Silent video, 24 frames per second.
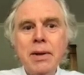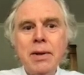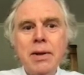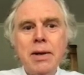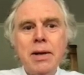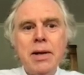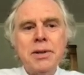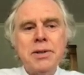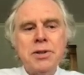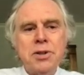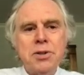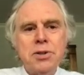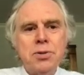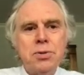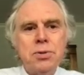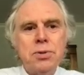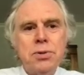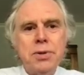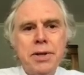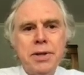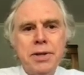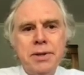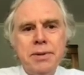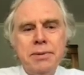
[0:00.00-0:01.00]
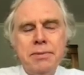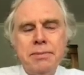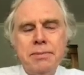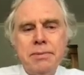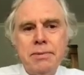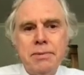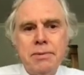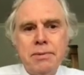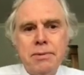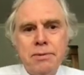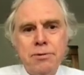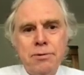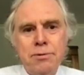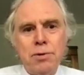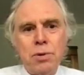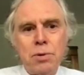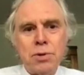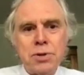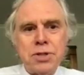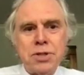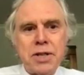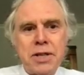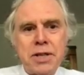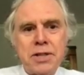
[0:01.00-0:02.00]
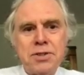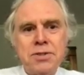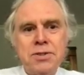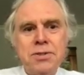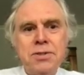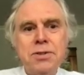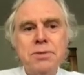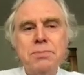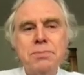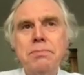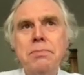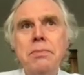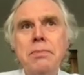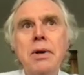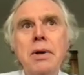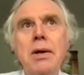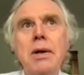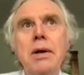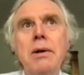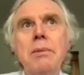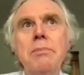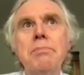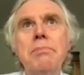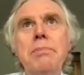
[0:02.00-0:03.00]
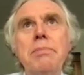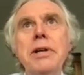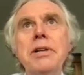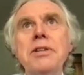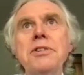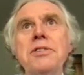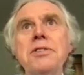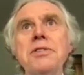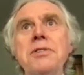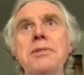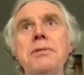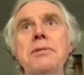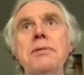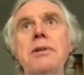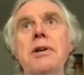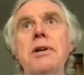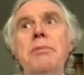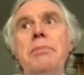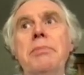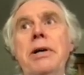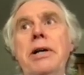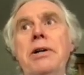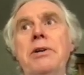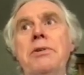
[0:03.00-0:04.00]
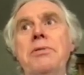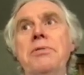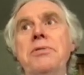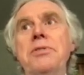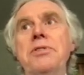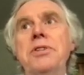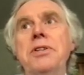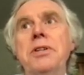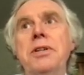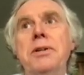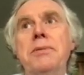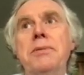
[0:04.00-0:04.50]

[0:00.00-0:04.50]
I'm going to talk in 4 sections based about